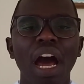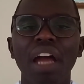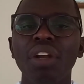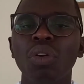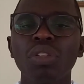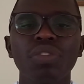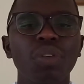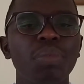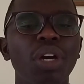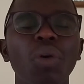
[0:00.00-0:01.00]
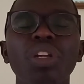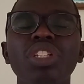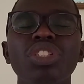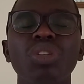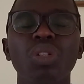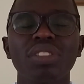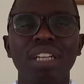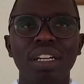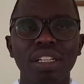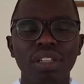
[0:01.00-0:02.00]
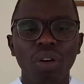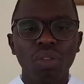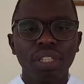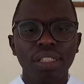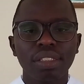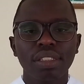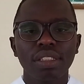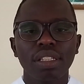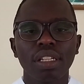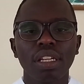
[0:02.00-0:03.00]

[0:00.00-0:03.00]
and not from the original sacred authors.